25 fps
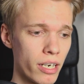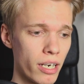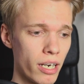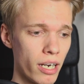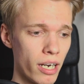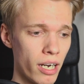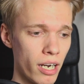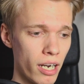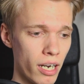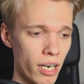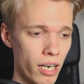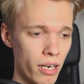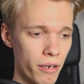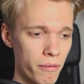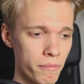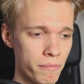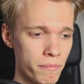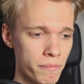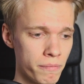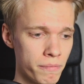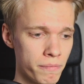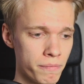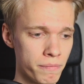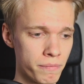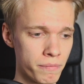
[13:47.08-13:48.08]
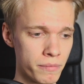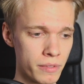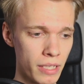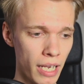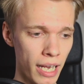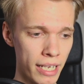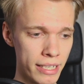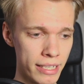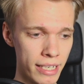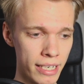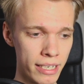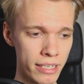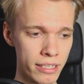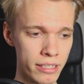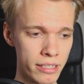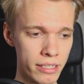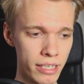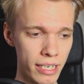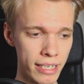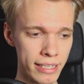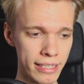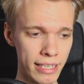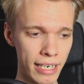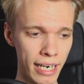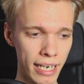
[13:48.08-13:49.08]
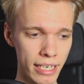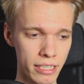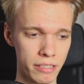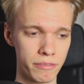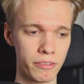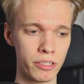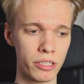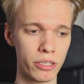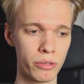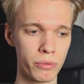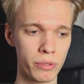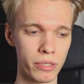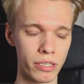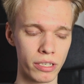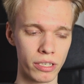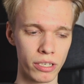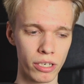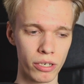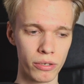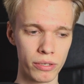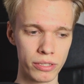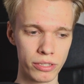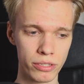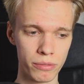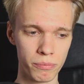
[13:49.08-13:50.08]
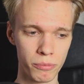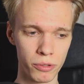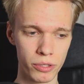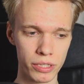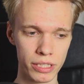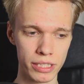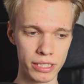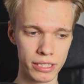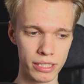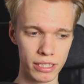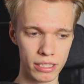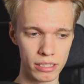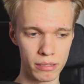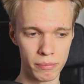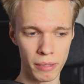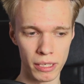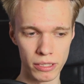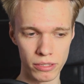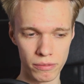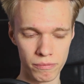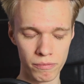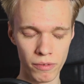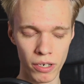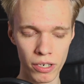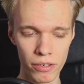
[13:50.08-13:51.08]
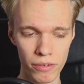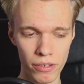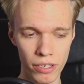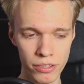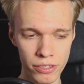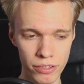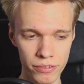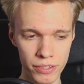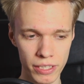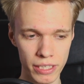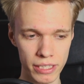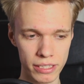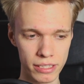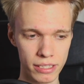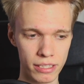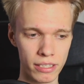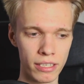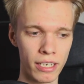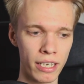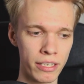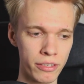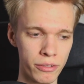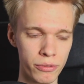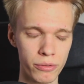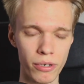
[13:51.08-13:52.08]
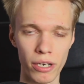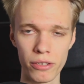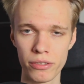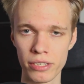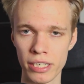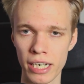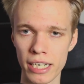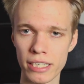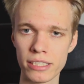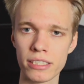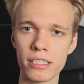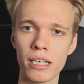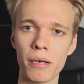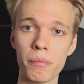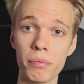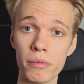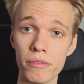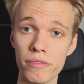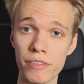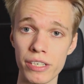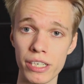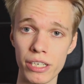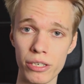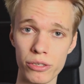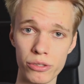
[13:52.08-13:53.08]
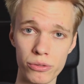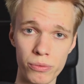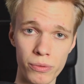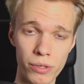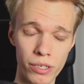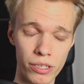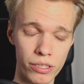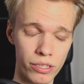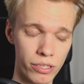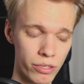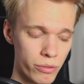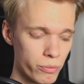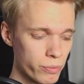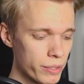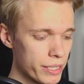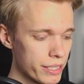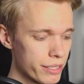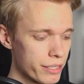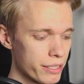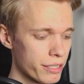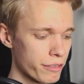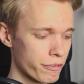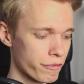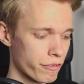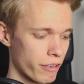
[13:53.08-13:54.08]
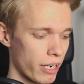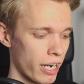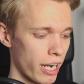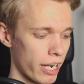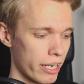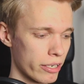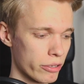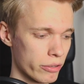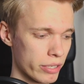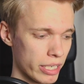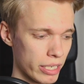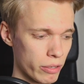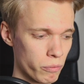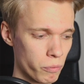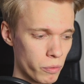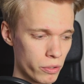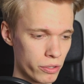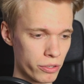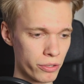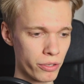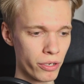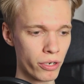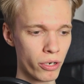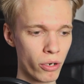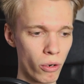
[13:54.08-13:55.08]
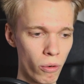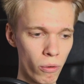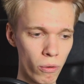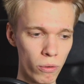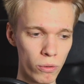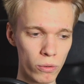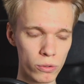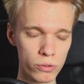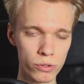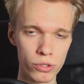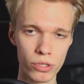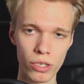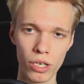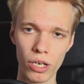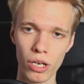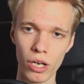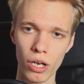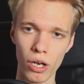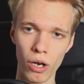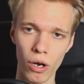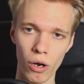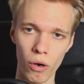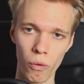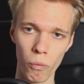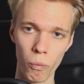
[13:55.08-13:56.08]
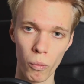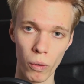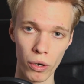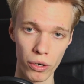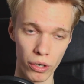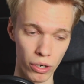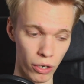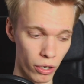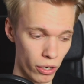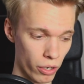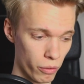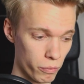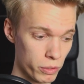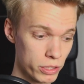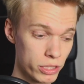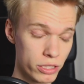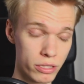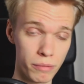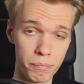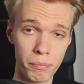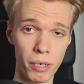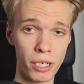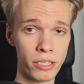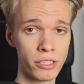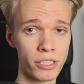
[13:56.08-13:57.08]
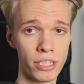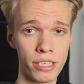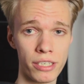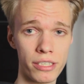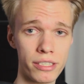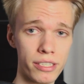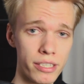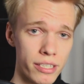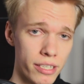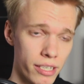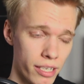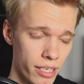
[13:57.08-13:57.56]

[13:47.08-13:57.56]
And then in the next video, we're going to go into more details about some other things. And throughout the next couple of videos, we're going to really define, okay, what are the goals? What's the budget?